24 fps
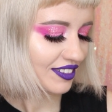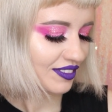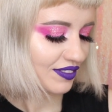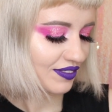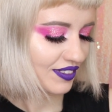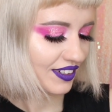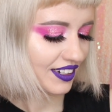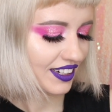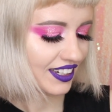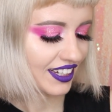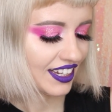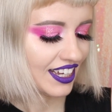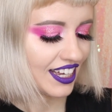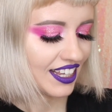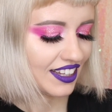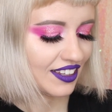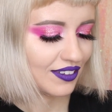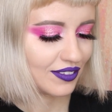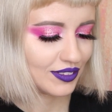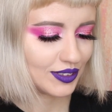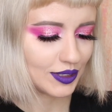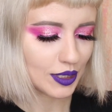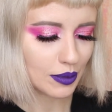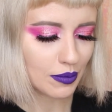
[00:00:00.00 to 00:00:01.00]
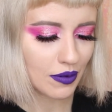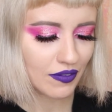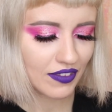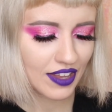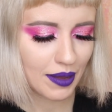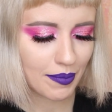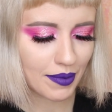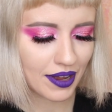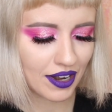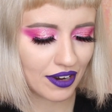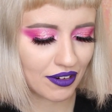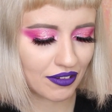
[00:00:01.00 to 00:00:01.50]
so funny. Some of
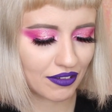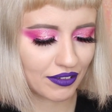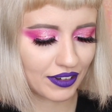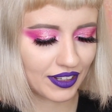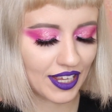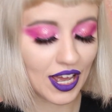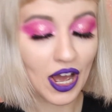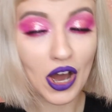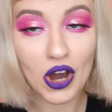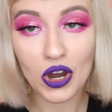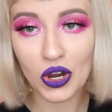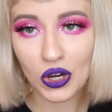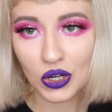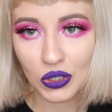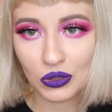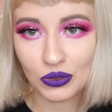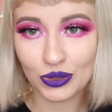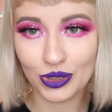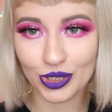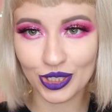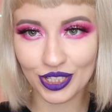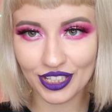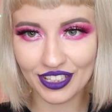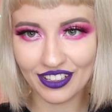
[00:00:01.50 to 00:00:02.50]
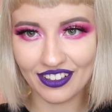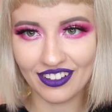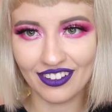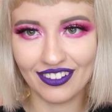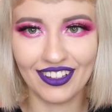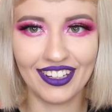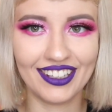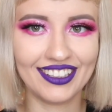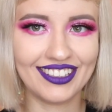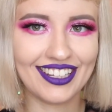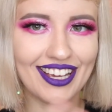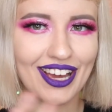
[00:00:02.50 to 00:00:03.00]
them I don't really, OG,
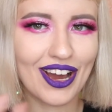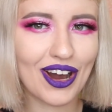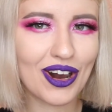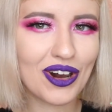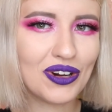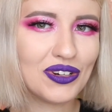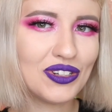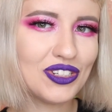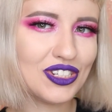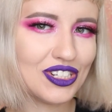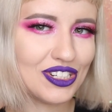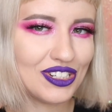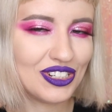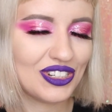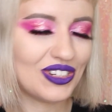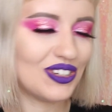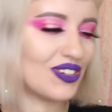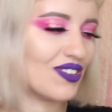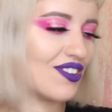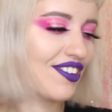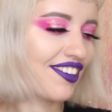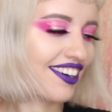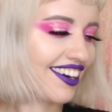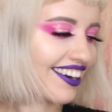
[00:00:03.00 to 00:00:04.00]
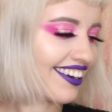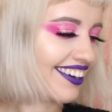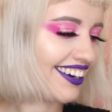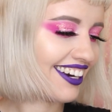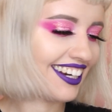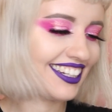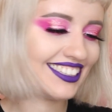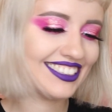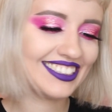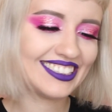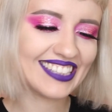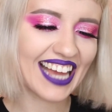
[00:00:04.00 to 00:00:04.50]
like the OG New Yorker.
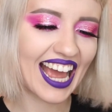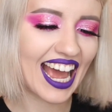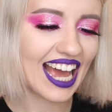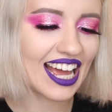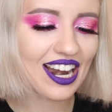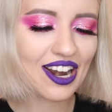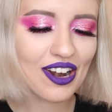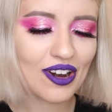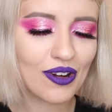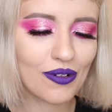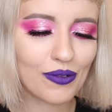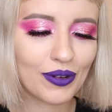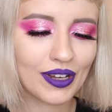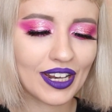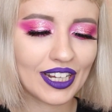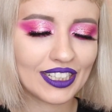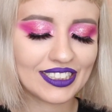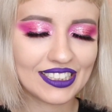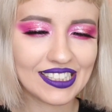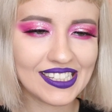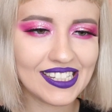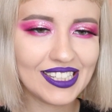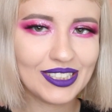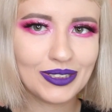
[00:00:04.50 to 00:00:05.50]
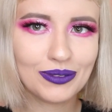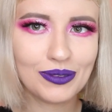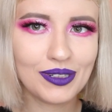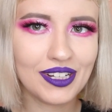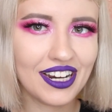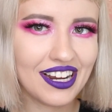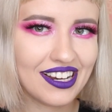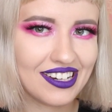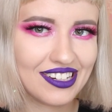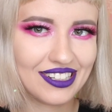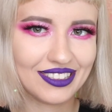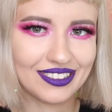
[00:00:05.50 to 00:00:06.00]
I don't know, when I see this
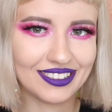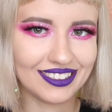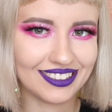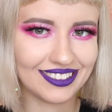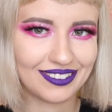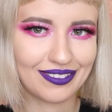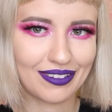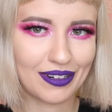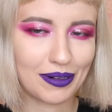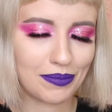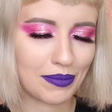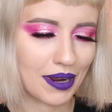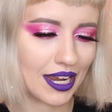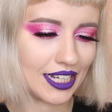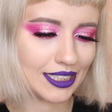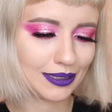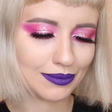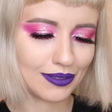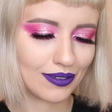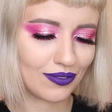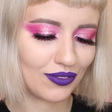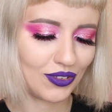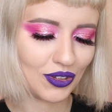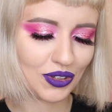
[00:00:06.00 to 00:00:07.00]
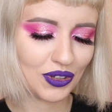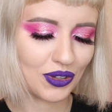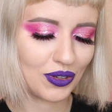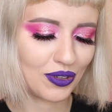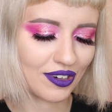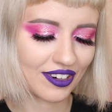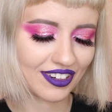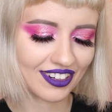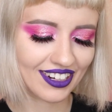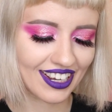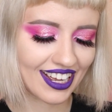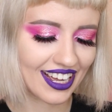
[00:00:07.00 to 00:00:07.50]
one, it just reminds me of New
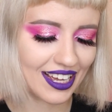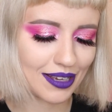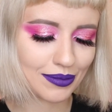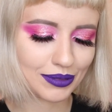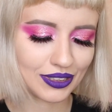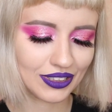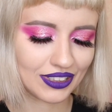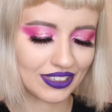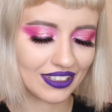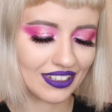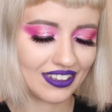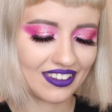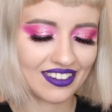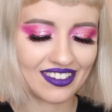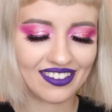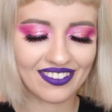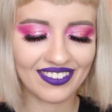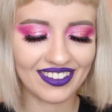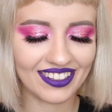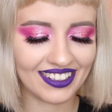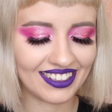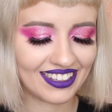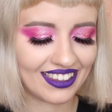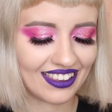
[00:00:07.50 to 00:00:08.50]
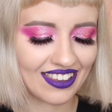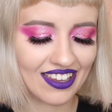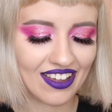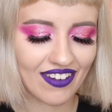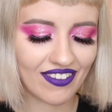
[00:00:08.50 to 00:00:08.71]
York. I absolutely love it.